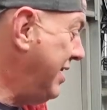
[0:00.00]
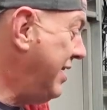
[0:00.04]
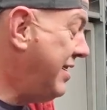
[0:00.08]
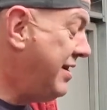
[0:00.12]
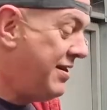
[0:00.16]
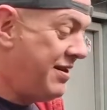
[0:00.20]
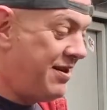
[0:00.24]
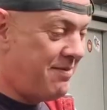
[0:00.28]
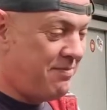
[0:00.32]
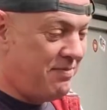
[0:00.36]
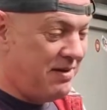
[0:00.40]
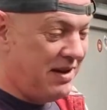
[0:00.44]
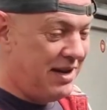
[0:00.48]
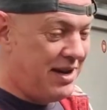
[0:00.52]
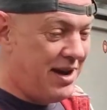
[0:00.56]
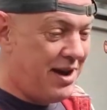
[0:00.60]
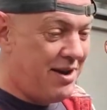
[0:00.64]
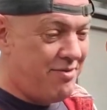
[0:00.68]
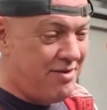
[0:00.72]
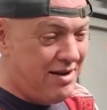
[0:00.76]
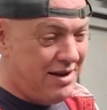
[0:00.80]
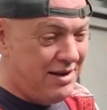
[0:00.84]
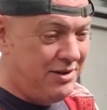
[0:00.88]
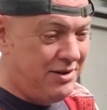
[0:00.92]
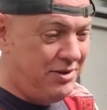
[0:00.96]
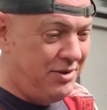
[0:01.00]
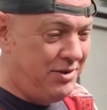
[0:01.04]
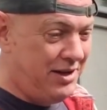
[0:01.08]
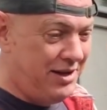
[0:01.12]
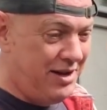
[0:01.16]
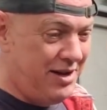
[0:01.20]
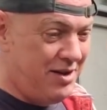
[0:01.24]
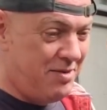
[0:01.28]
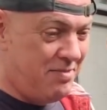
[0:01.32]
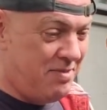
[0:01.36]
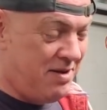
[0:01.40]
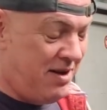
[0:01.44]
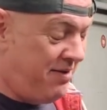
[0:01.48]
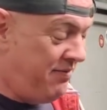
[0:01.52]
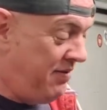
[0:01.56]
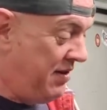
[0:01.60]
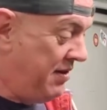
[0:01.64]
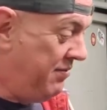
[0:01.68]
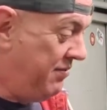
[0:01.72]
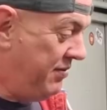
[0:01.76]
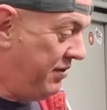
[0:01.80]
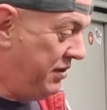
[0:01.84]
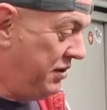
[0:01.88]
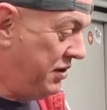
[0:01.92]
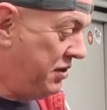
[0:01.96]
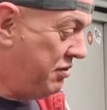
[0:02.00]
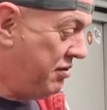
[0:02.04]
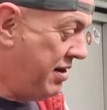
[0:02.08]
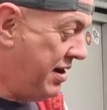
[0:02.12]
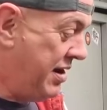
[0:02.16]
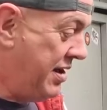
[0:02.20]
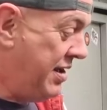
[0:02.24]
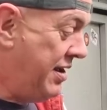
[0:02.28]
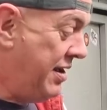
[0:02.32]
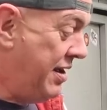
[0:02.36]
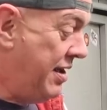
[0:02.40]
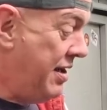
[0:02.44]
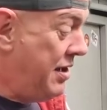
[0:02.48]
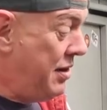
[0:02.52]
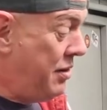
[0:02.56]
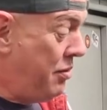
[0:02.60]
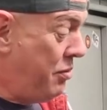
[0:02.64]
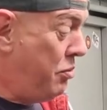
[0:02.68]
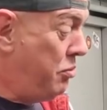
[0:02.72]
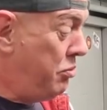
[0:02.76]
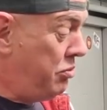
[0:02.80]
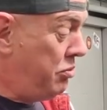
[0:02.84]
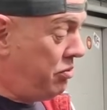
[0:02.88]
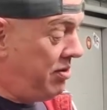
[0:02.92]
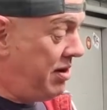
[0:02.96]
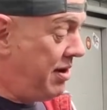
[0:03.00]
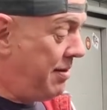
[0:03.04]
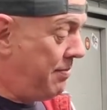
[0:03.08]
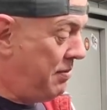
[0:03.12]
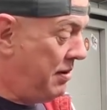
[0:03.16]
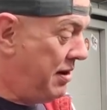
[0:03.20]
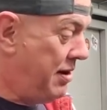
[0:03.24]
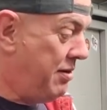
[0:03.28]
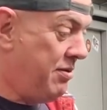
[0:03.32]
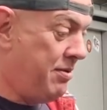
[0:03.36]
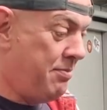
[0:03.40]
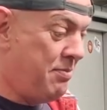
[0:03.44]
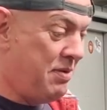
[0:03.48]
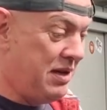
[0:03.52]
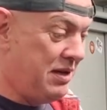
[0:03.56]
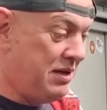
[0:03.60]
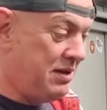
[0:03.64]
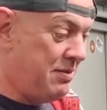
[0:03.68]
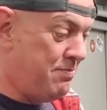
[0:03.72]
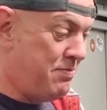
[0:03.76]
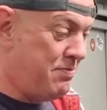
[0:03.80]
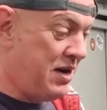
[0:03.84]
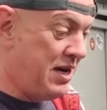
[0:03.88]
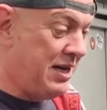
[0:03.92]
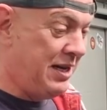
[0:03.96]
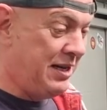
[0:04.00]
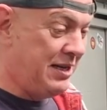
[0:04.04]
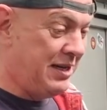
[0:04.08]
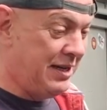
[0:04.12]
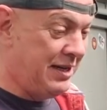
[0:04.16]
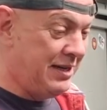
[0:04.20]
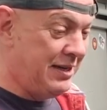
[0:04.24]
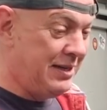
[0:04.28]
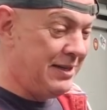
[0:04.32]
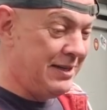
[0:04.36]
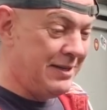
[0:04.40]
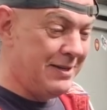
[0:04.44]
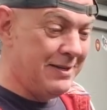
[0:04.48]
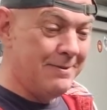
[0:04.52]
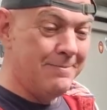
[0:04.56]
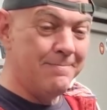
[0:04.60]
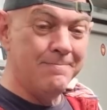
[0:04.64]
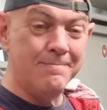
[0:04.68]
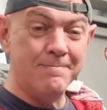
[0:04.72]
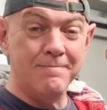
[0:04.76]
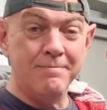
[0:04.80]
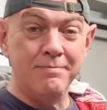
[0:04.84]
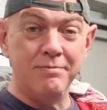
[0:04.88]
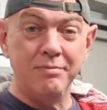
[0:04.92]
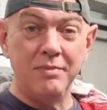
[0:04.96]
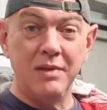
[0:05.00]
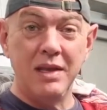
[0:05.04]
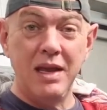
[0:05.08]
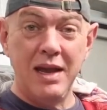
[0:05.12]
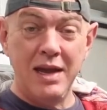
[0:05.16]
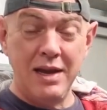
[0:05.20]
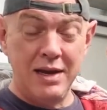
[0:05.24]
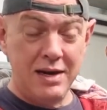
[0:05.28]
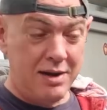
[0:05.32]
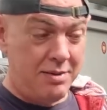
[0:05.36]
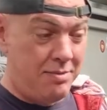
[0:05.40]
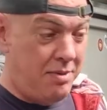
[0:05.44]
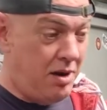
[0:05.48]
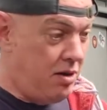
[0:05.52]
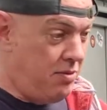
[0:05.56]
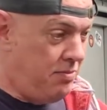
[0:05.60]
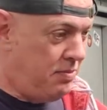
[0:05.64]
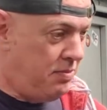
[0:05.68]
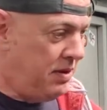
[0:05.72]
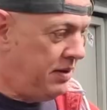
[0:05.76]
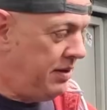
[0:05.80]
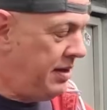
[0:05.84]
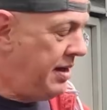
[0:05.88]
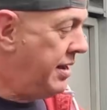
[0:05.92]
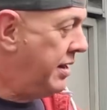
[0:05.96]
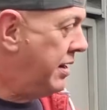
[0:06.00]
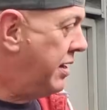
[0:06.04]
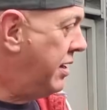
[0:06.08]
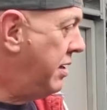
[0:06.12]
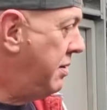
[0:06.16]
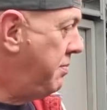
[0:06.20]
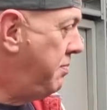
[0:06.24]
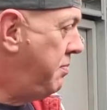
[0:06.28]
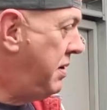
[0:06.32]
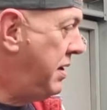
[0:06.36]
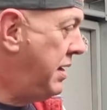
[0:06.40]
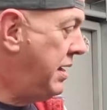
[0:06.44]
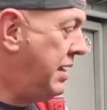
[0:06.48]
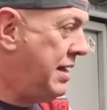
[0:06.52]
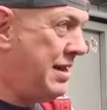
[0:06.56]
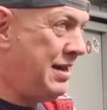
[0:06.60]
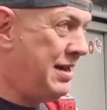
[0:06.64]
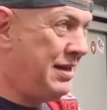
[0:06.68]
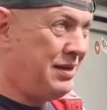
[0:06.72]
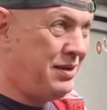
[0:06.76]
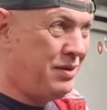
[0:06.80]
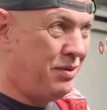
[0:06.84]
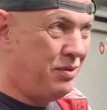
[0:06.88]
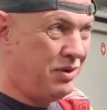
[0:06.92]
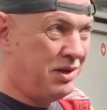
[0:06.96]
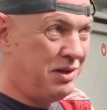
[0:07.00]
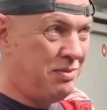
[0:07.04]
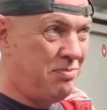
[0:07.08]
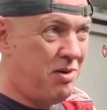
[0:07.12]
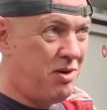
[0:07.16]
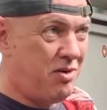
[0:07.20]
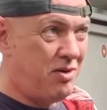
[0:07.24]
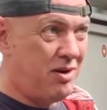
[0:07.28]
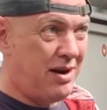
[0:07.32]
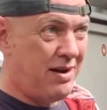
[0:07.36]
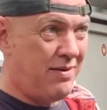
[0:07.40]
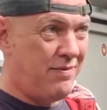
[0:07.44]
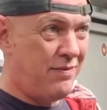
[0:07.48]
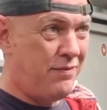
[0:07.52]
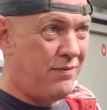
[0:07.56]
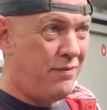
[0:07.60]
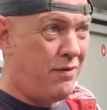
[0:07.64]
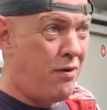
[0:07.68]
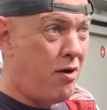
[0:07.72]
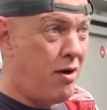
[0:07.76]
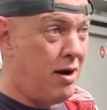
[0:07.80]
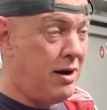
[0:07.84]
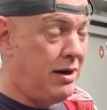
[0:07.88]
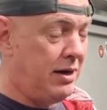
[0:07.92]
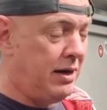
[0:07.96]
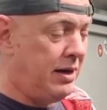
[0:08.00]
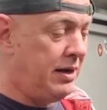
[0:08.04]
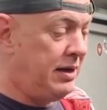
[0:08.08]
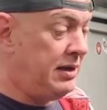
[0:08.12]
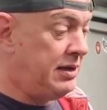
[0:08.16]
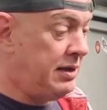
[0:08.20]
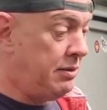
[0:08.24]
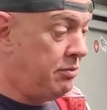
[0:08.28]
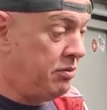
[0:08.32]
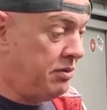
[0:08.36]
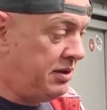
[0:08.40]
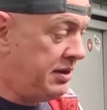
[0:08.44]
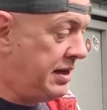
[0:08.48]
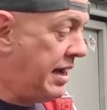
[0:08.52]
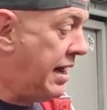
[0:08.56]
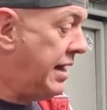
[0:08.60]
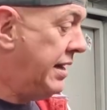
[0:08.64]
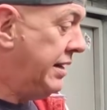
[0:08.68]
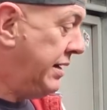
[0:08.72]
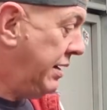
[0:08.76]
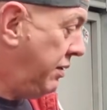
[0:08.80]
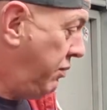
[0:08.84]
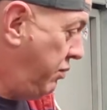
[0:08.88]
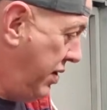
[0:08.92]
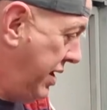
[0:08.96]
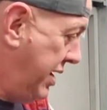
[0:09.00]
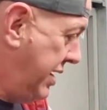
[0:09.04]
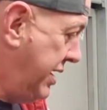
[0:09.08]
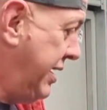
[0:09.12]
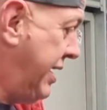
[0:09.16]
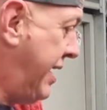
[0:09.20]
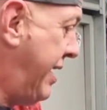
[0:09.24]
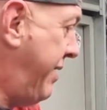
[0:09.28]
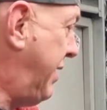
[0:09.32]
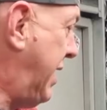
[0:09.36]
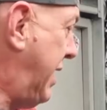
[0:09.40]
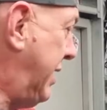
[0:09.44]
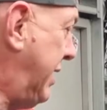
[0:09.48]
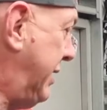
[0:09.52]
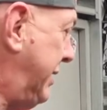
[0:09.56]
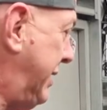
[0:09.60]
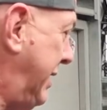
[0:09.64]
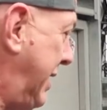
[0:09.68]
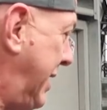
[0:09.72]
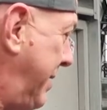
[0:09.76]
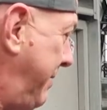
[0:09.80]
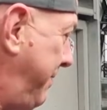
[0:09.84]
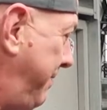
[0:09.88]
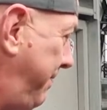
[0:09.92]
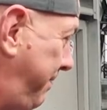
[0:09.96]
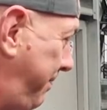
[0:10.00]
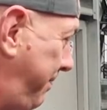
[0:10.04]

And I've been going around doing a little bit of inventory, ordering up a load of bits and pieces. And I'm hoping they're going to be here sort of tomorrow and Friday, so on Saturday we can have at it.